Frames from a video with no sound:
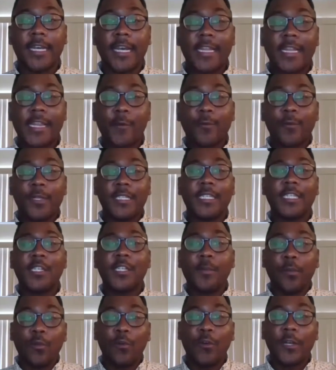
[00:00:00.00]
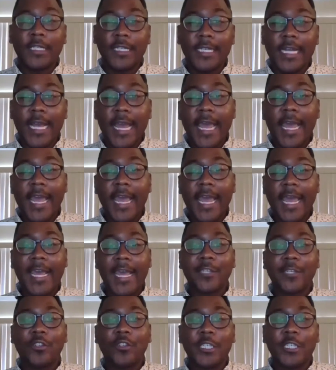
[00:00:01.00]
that we see deployed today
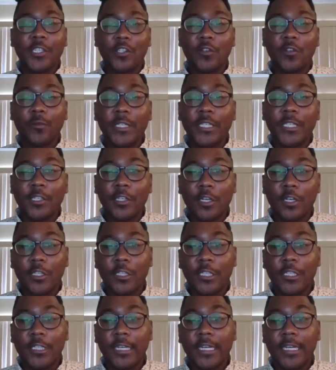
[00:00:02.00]
in traditional research,